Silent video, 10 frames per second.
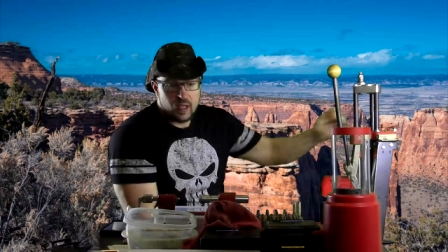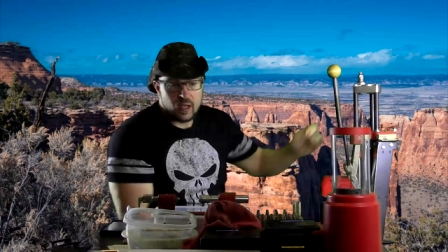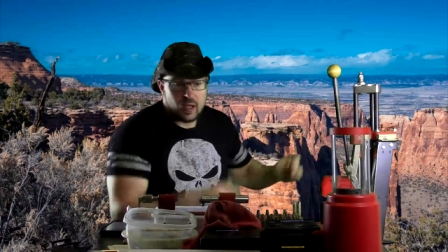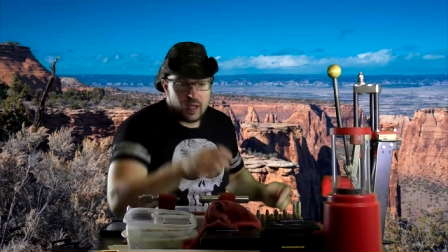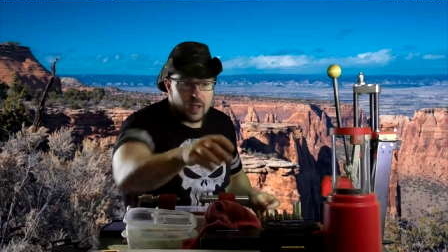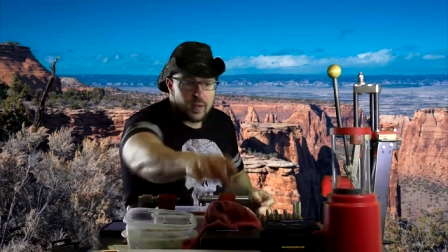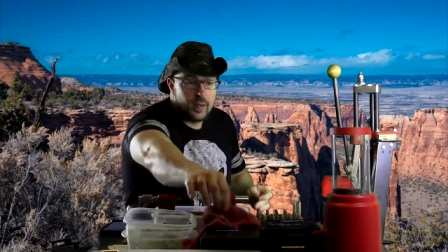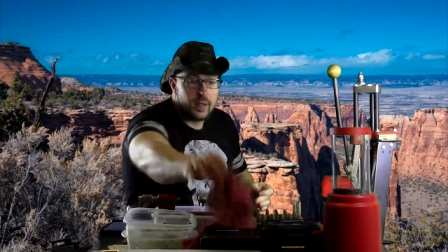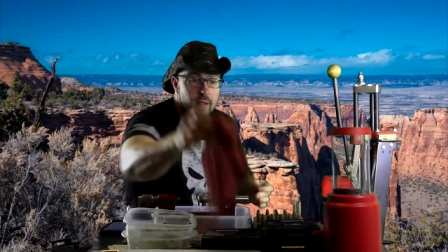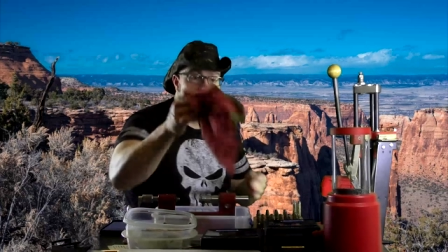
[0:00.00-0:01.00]
Uh,
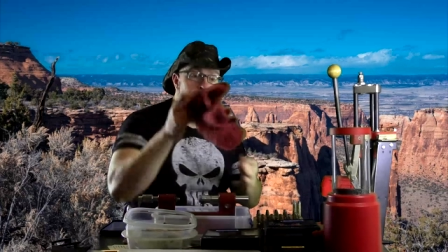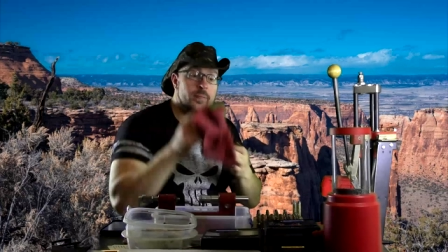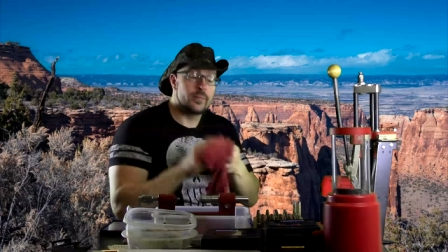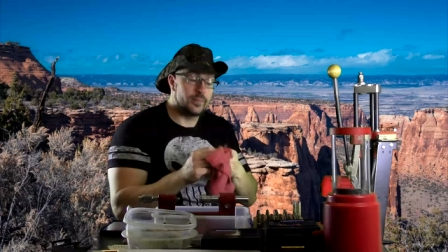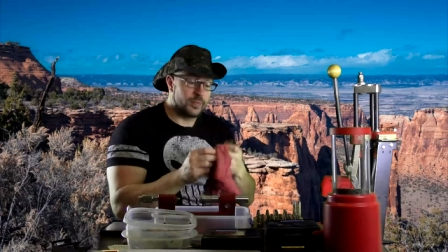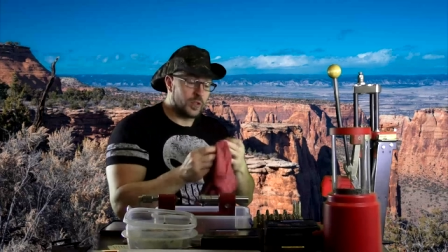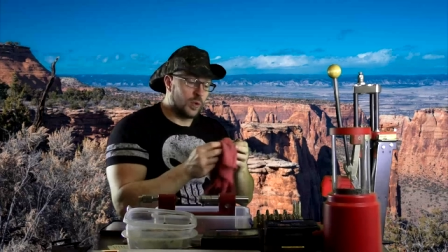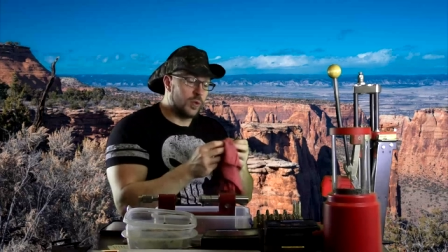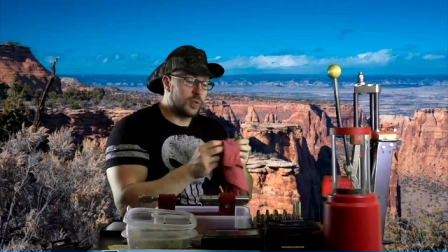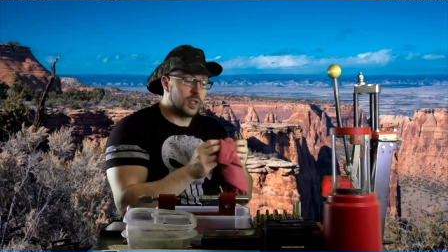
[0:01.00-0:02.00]

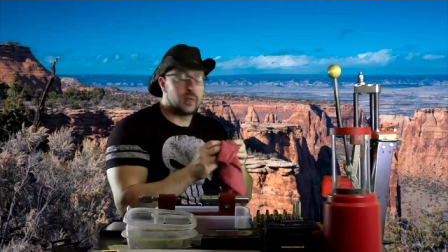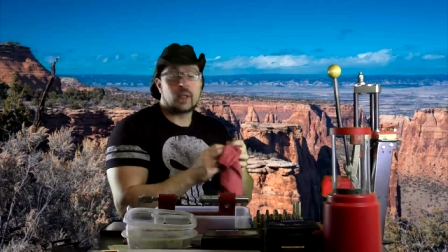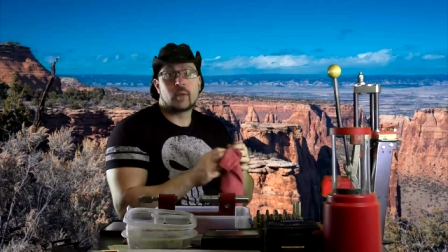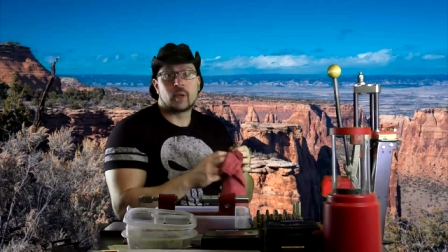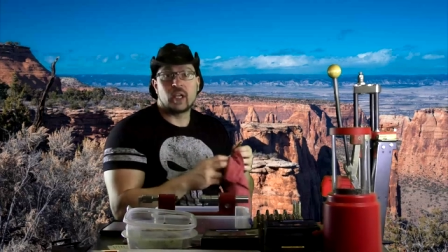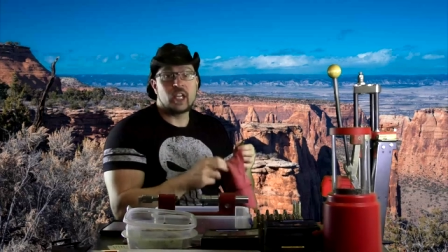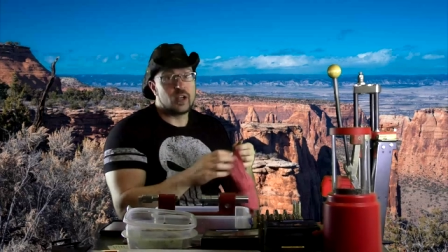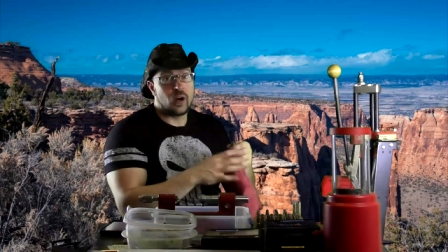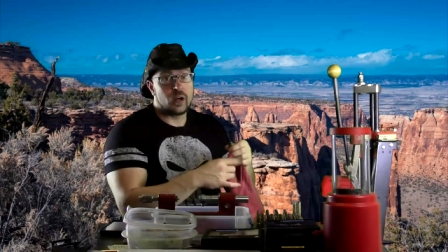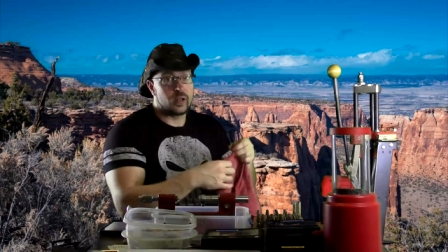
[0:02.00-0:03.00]
who's going to be able to hit
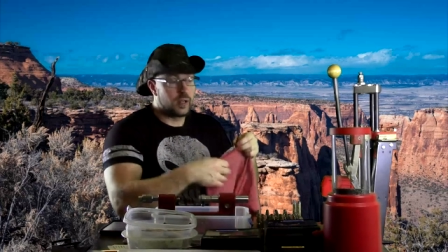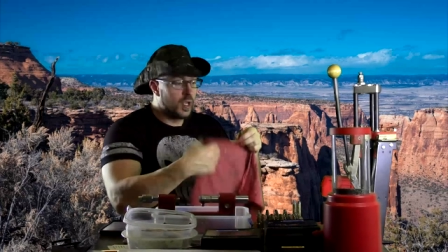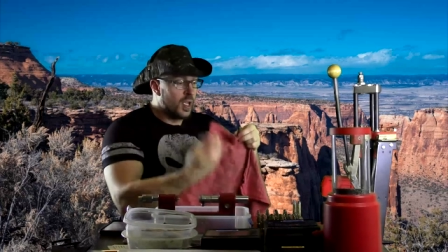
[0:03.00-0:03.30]
harder?